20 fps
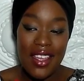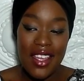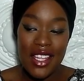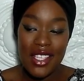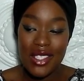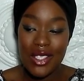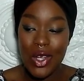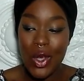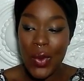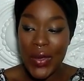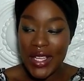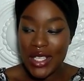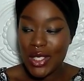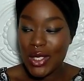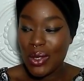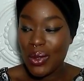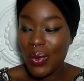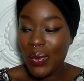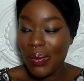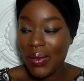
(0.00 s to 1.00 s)
It's going
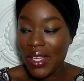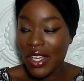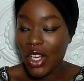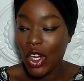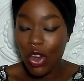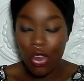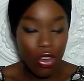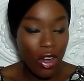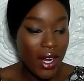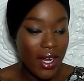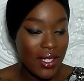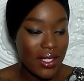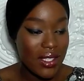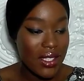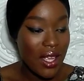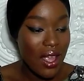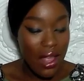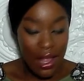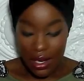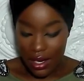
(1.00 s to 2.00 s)
to be great.
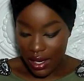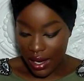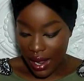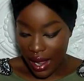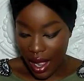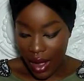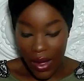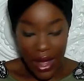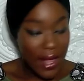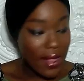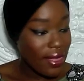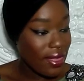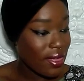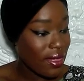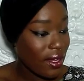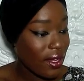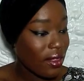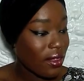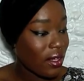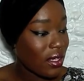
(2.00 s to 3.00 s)
Now, I
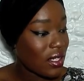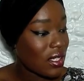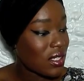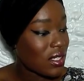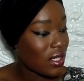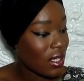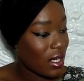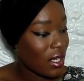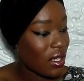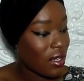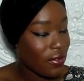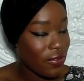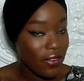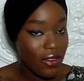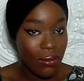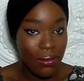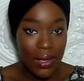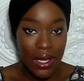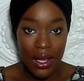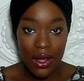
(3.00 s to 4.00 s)
think that is it
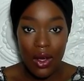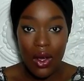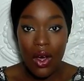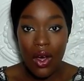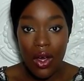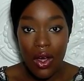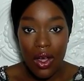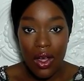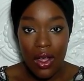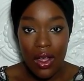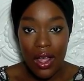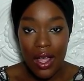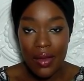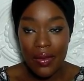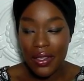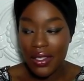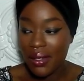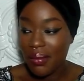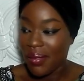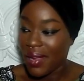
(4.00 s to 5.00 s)
for my haul. I
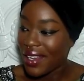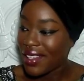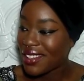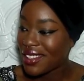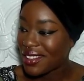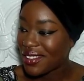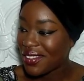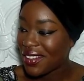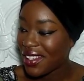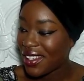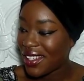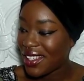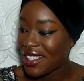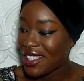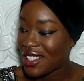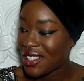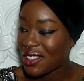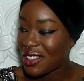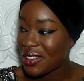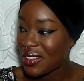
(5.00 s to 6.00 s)
want to make sure that I
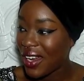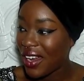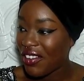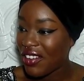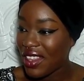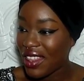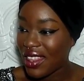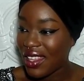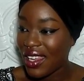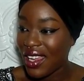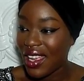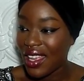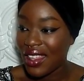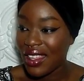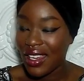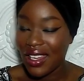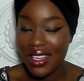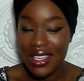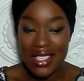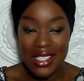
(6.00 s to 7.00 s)
showed you everything
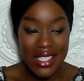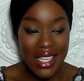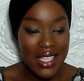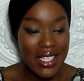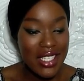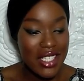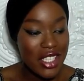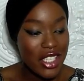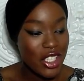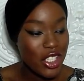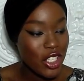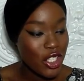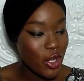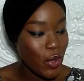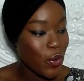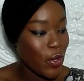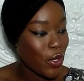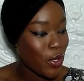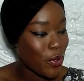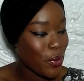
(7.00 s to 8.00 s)
that I intended to
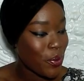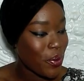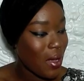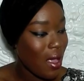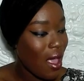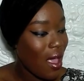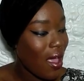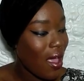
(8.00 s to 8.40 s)
show you.